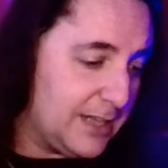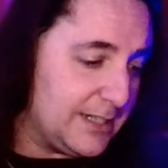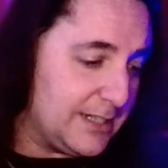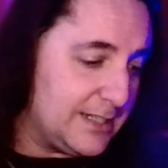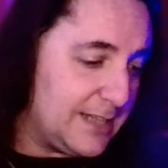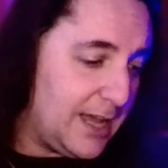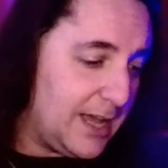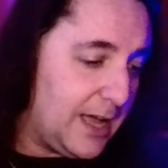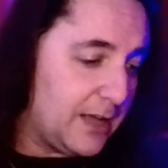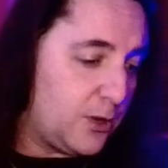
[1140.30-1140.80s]

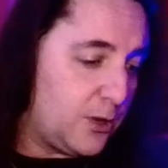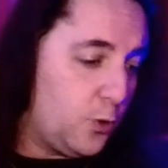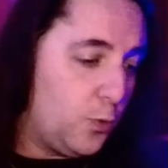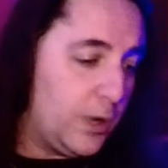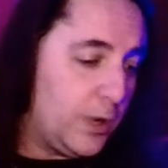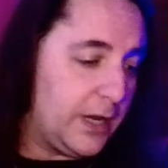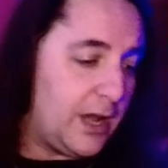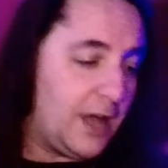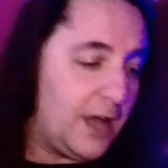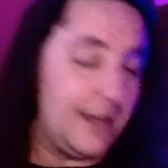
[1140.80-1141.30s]
Doug
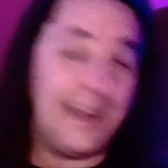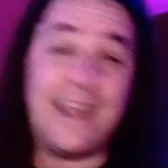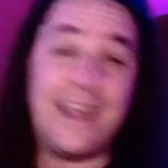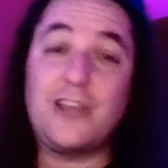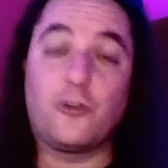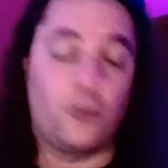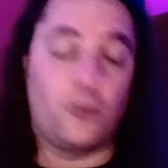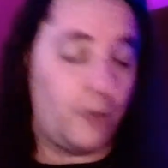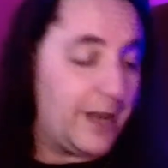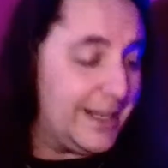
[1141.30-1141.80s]
went on a
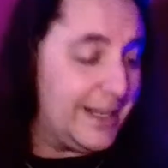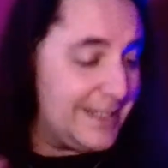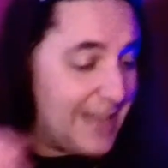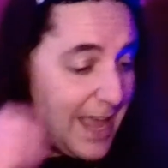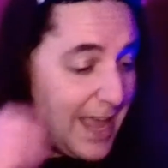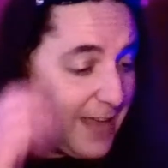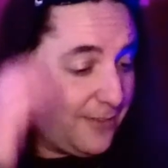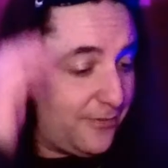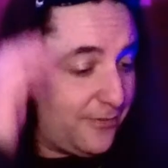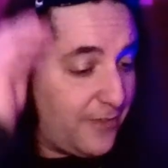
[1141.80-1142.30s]
great
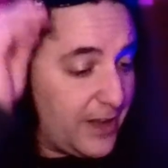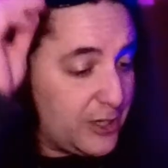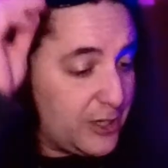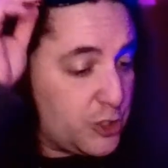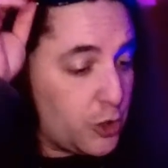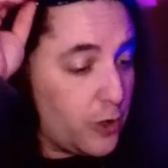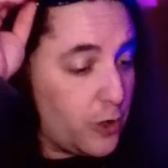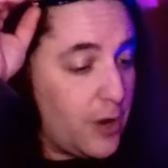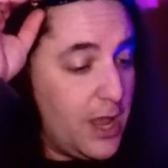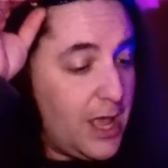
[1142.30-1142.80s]

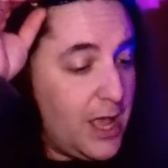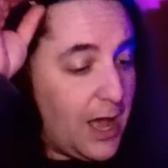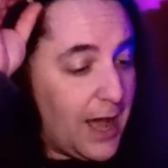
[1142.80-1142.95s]
adventure.